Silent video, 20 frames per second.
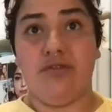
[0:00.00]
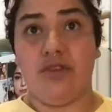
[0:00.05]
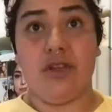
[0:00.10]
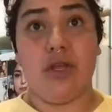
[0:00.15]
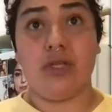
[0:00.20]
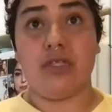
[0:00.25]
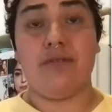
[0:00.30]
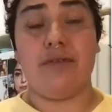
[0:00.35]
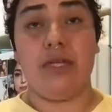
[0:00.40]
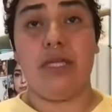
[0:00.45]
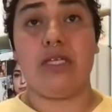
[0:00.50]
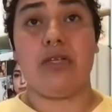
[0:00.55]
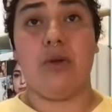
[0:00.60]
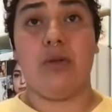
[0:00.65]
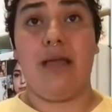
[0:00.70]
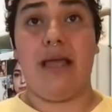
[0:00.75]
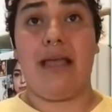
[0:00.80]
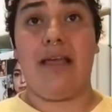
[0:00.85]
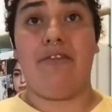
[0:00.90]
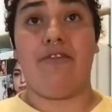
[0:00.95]
For those of you that don't
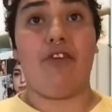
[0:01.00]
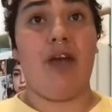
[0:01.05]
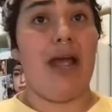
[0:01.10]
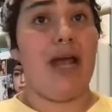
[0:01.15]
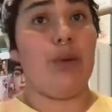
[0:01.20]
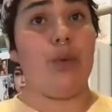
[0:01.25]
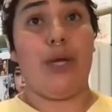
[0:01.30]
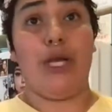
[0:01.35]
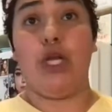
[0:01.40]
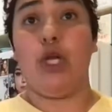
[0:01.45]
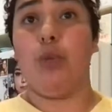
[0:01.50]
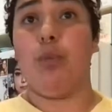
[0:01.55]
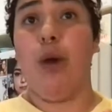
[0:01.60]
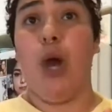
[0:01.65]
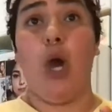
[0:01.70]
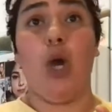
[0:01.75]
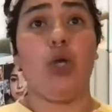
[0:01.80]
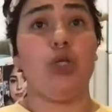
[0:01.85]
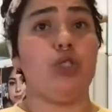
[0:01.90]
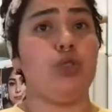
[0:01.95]
like it fried, we can do
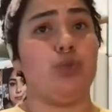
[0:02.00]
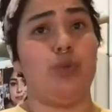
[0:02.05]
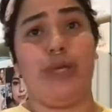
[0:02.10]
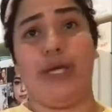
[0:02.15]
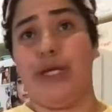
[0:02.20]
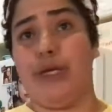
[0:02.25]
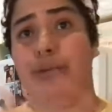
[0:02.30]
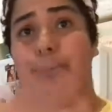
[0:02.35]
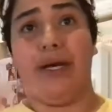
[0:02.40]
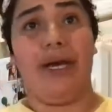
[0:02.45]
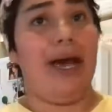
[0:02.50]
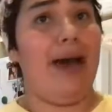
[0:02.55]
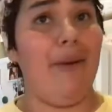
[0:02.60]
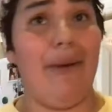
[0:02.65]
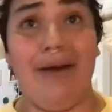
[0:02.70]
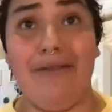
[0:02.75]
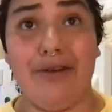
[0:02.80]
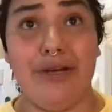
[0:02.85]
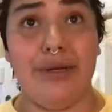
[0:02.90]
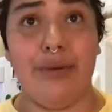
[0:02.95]
poached. We can do it
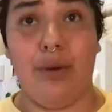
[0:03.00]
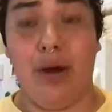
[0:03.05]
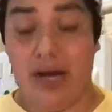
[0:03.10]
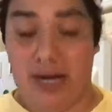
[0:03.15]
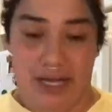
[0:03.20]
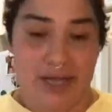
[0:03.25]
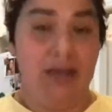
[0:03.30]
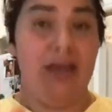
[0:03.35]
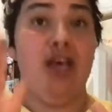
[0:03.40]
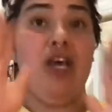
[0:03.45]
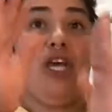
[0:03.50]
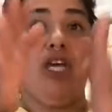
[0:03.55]
however you want it.